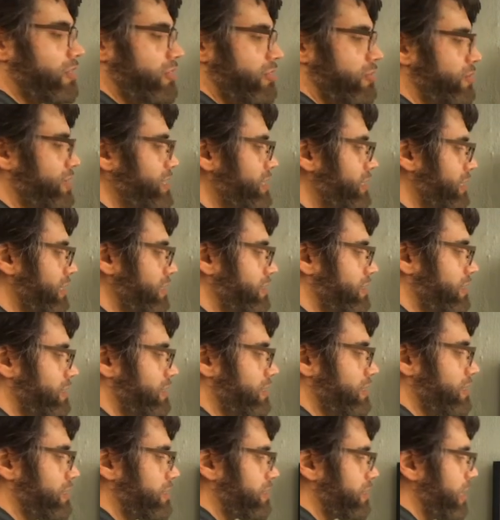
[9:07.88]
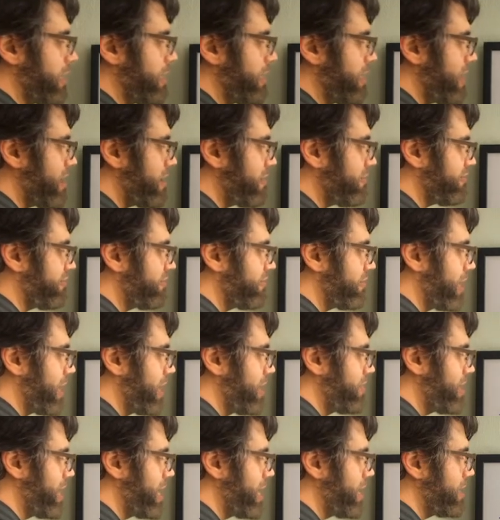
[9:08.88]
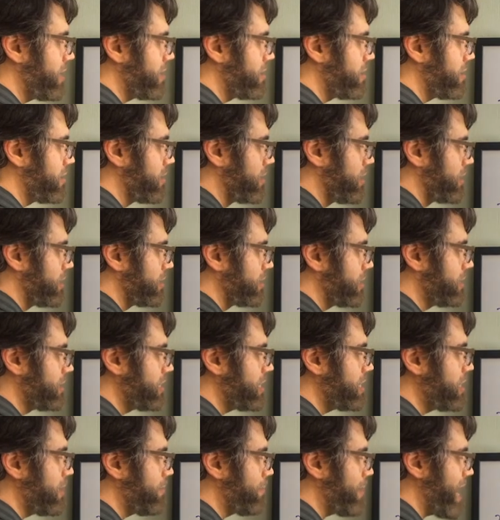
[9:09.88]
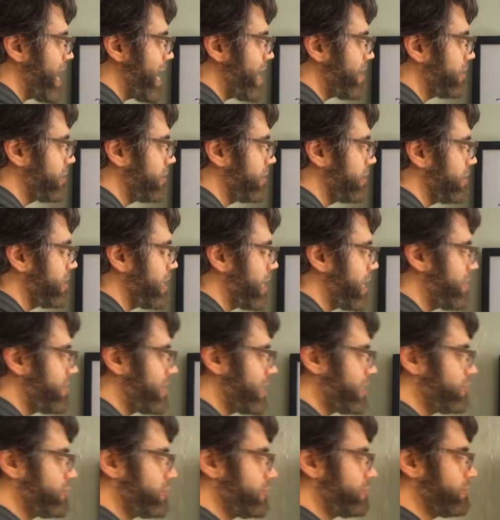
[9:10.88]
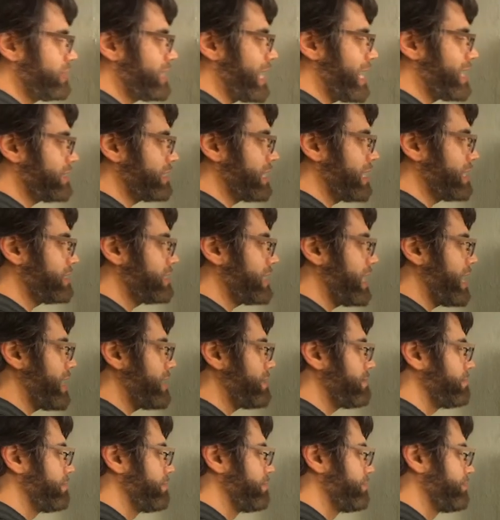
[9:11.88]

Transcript: 3 6's is enough, and then to see the pattern, and then do dot, dot, dot.